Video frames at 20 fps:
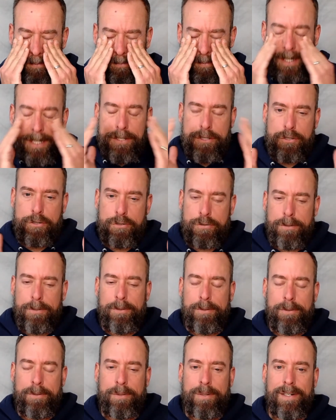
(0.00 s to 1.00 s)
but it's
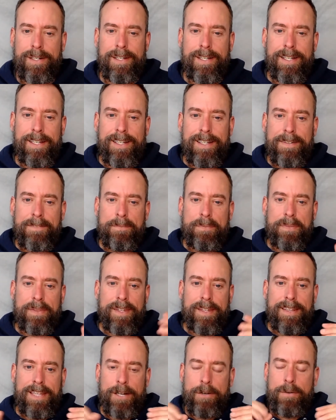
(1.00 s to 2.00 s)
true.
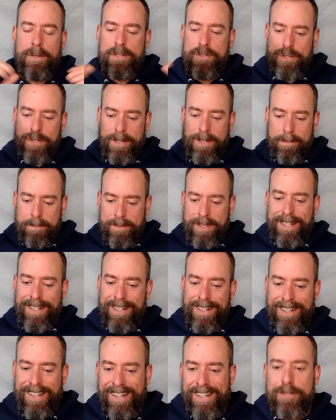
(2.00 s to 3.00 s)
There is
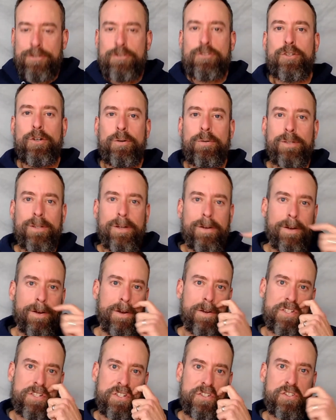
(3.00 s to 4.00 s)
something so
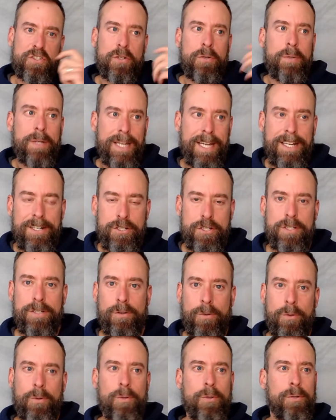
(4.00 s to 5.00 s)
large and so ancient,
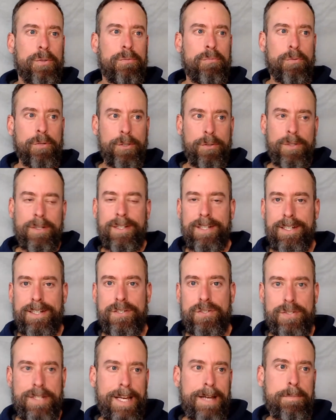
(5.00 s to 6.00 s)
old, rooted and
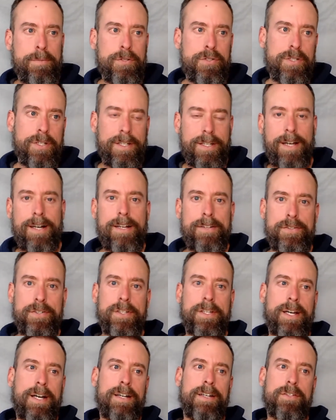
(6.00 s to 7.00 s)
established in gods and
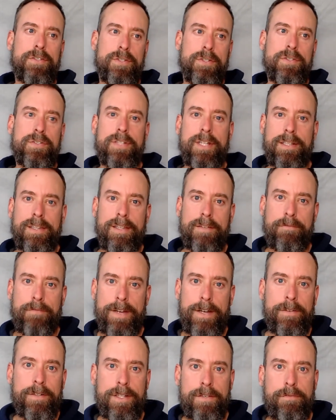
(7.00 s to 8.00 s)
goddesses that the
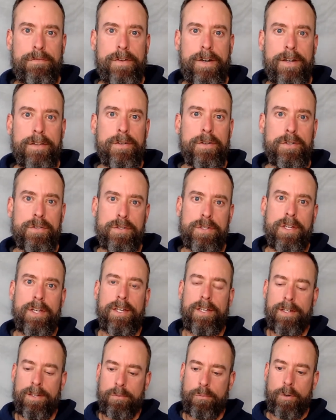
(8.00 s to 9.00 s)
founding fathers
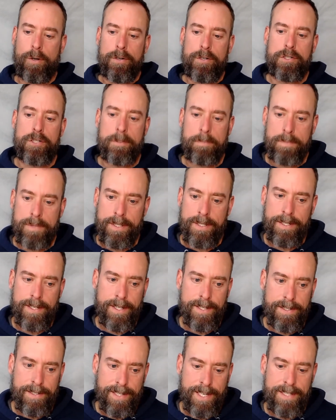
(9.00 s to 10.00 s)
worshipped and,
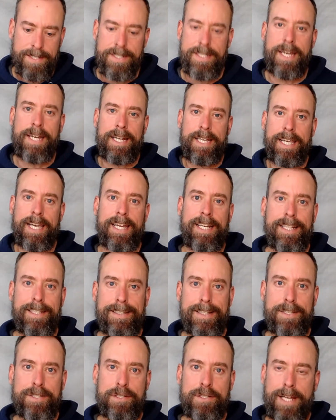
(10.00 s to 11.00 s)
and, and dedicated
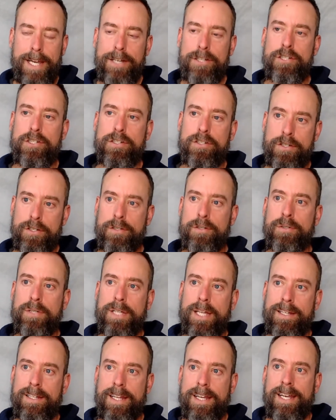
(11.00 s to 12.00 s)
this nation to
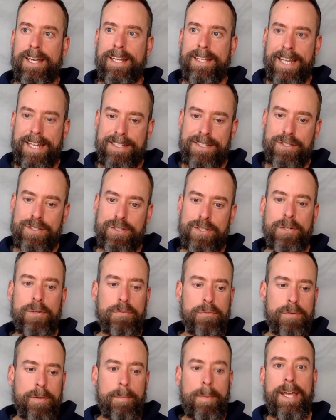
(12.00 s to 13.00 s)
that that still
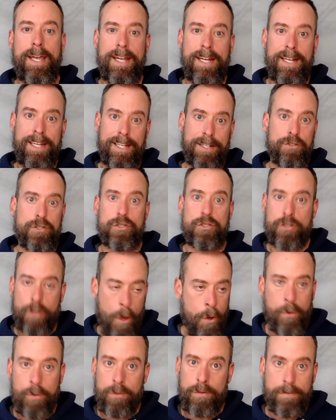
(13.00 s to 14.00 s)
remain in
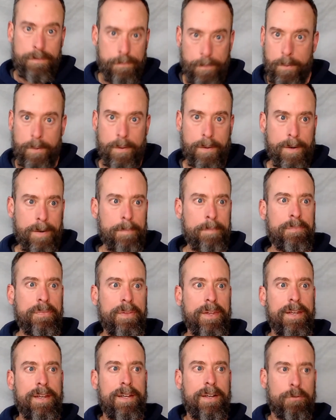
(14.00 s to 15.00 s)
stone form
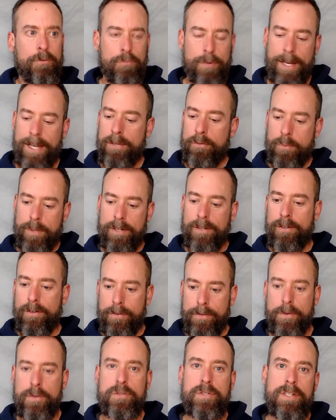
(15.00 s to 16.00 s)
right where all
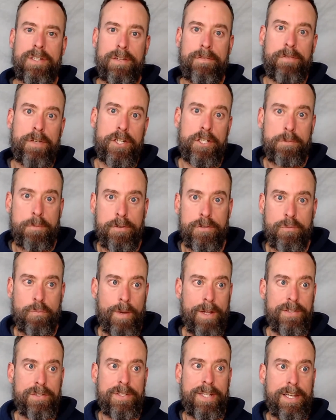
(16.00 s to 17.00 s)
those individuals
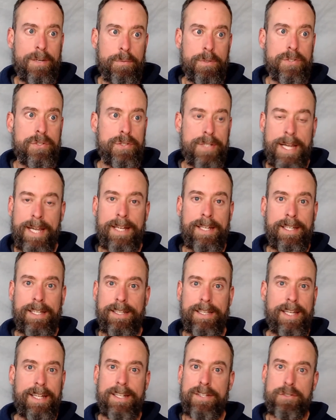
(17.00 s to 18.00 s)
Wednesday were standing
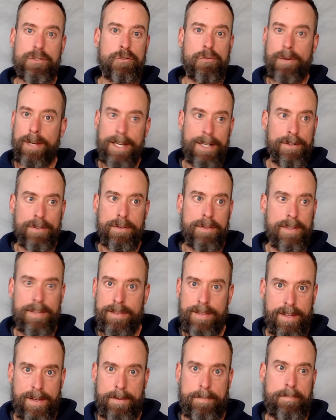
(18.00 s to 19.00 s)
that is greater than
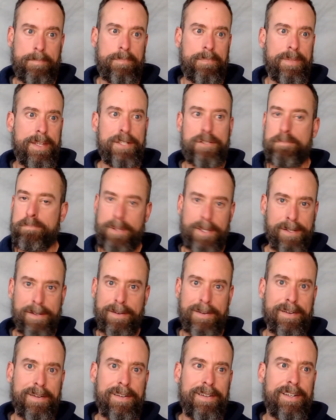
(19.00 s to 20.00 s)
them. It's
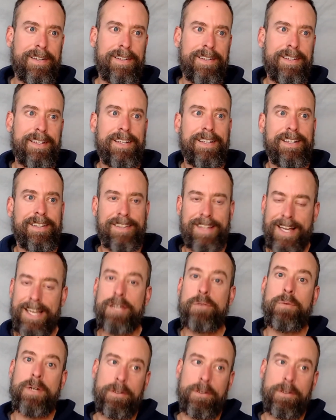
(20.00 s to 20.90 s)
bigger. Like we